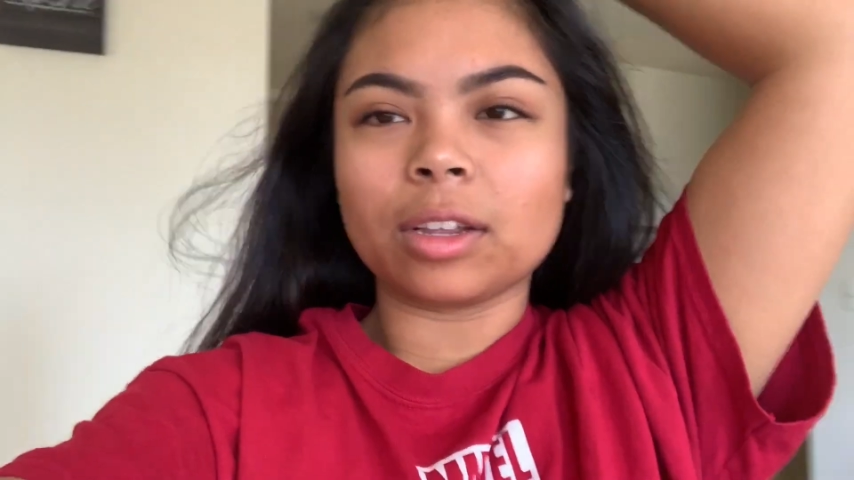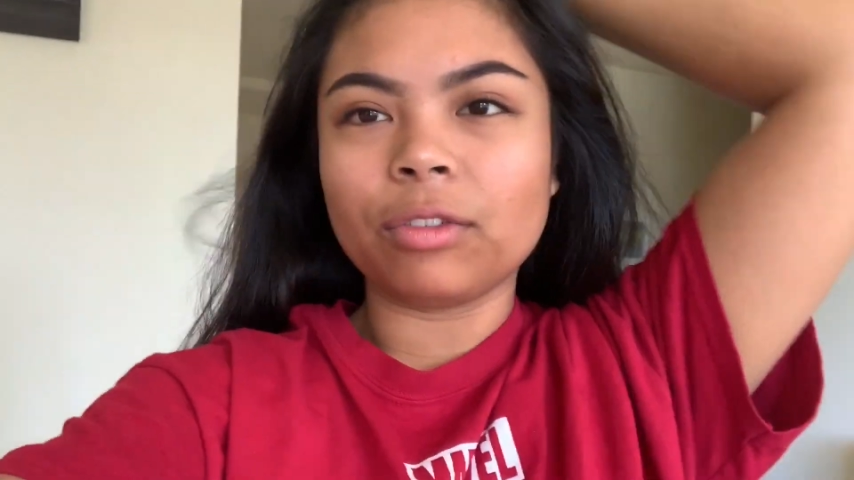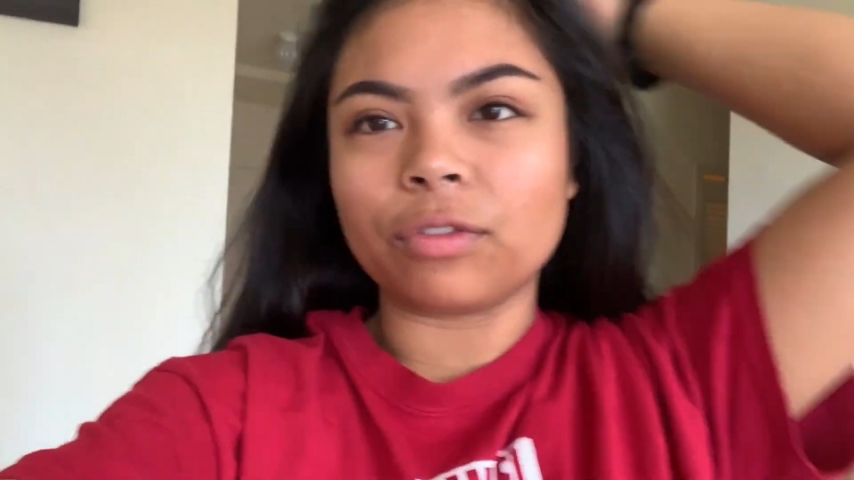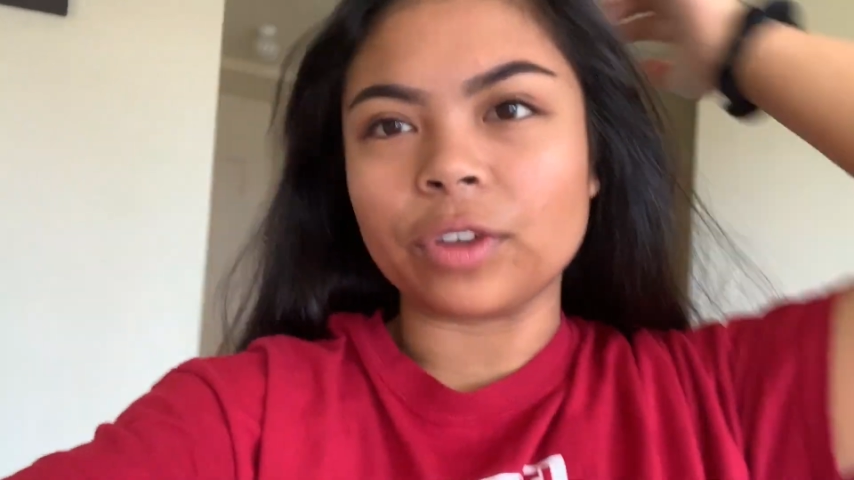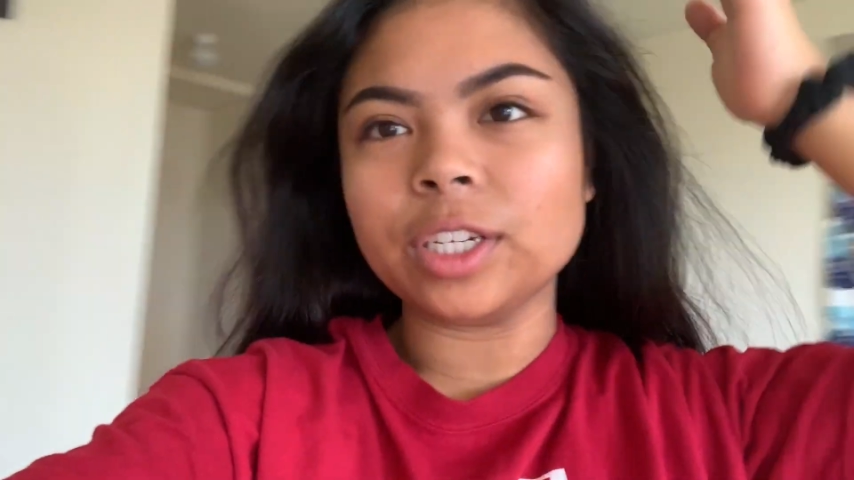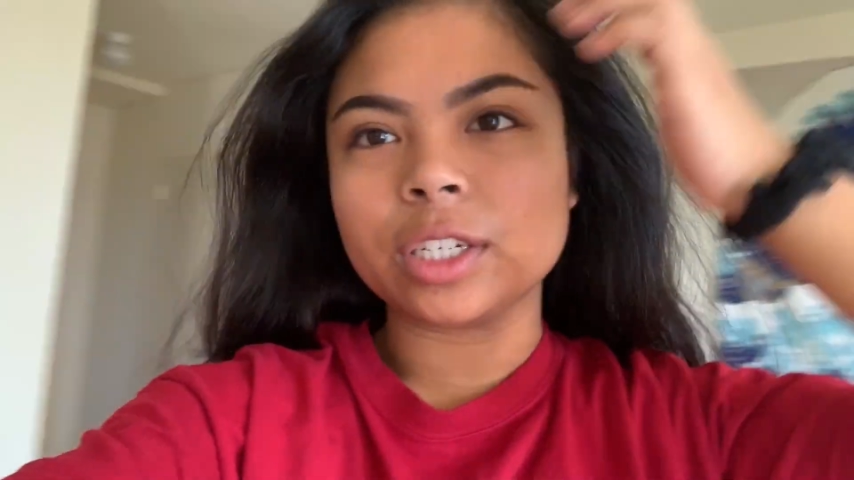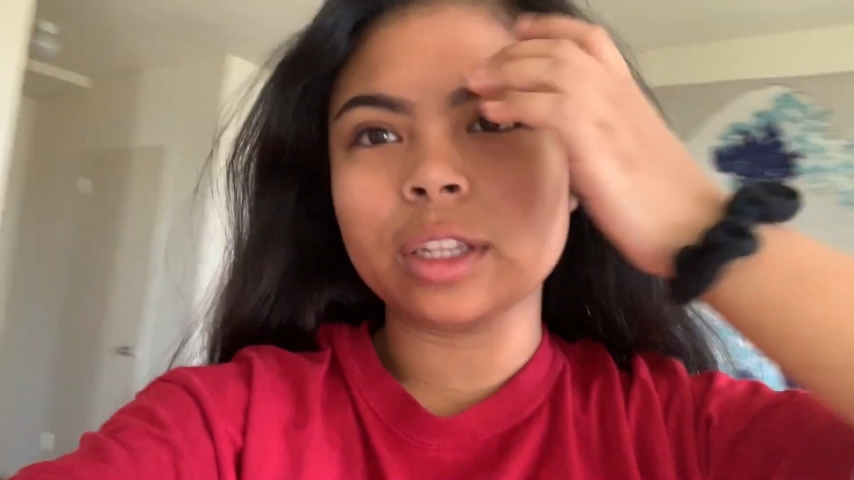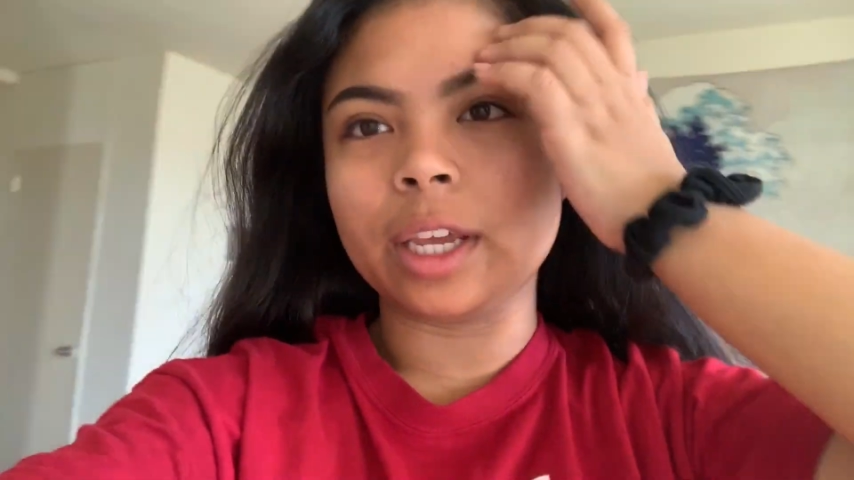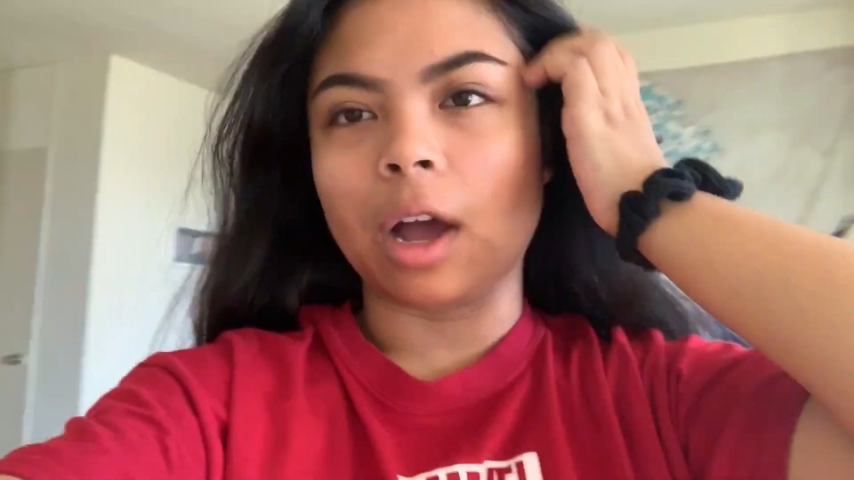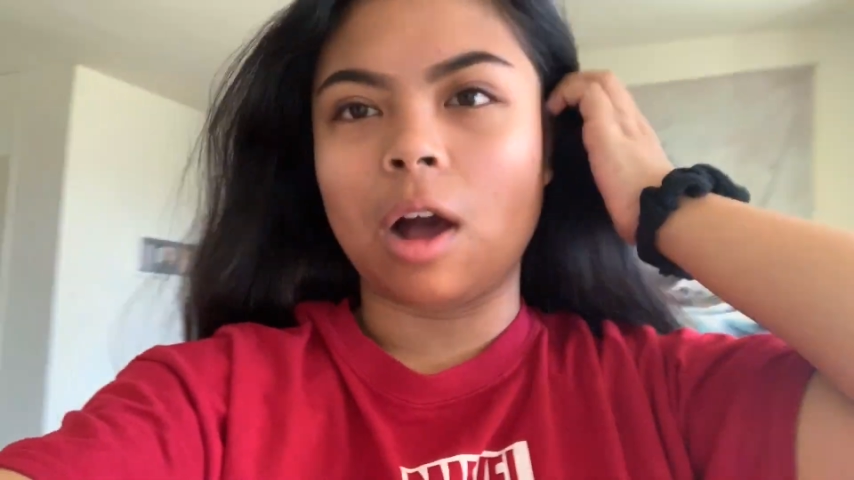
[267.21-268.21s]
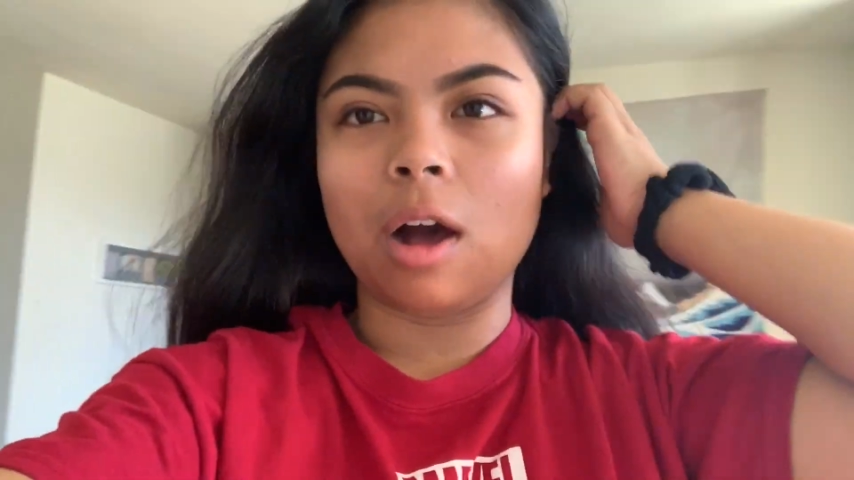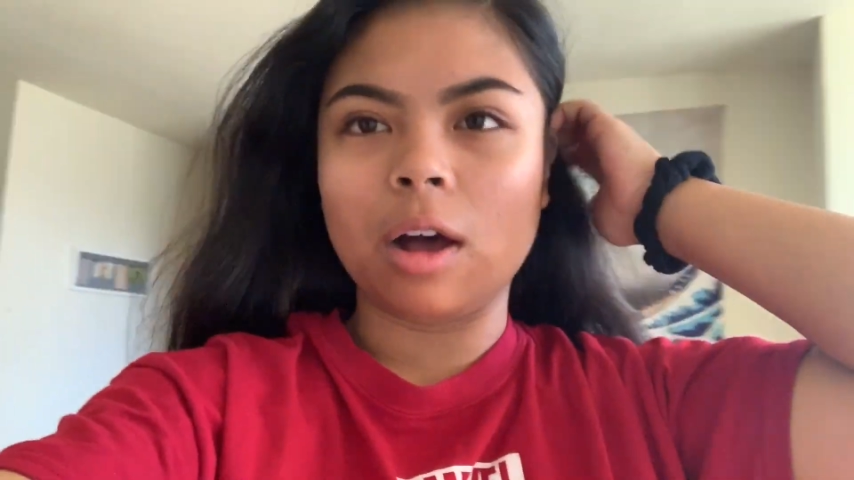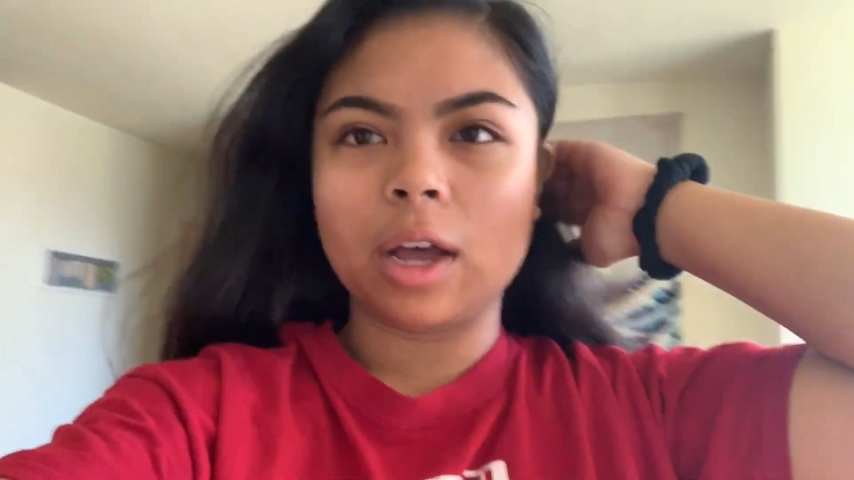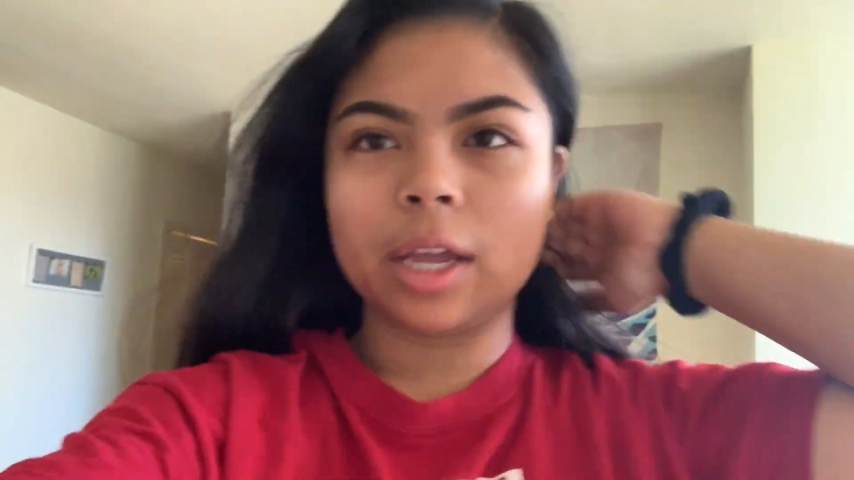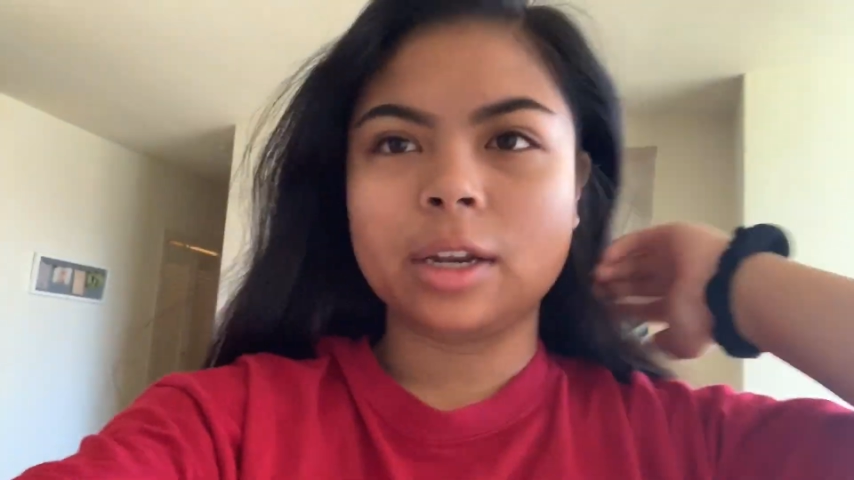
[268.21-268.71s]
officially
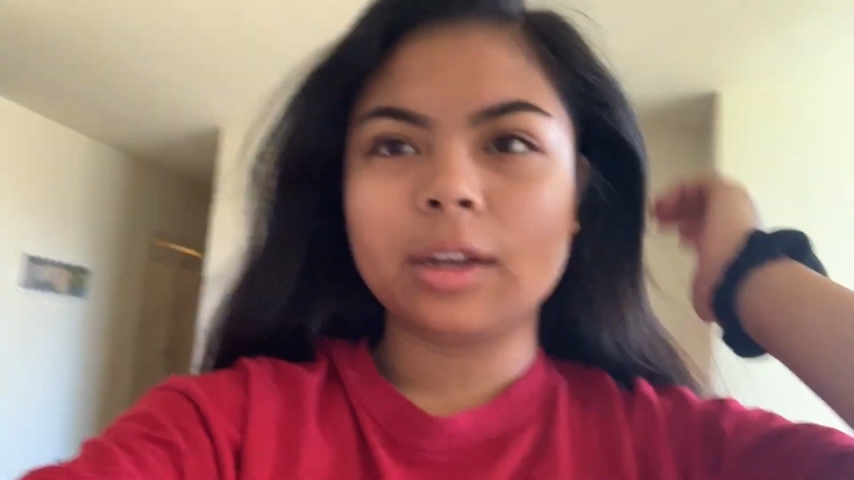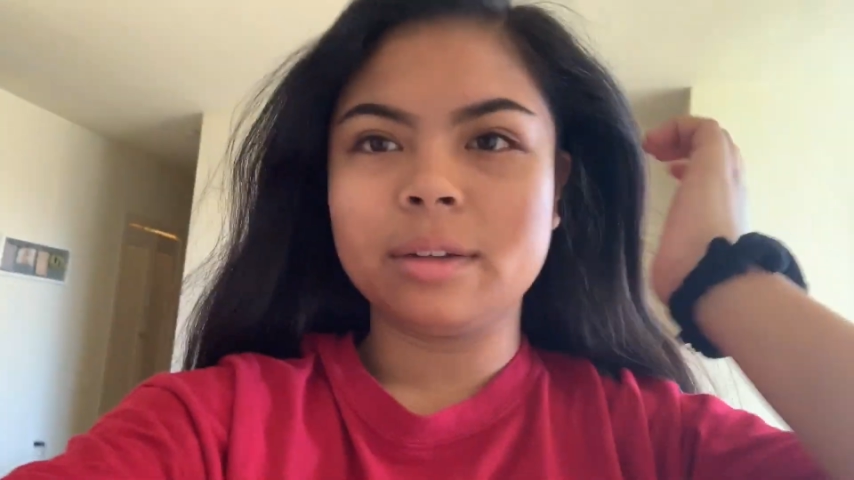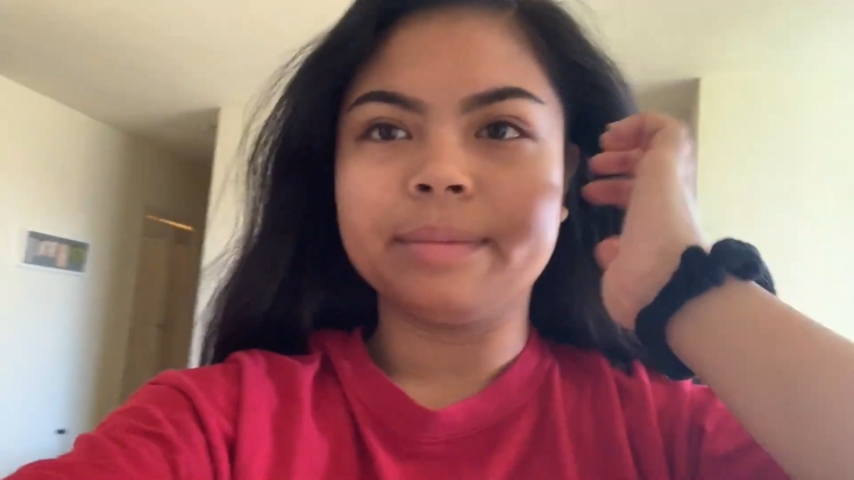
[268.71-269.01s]
on.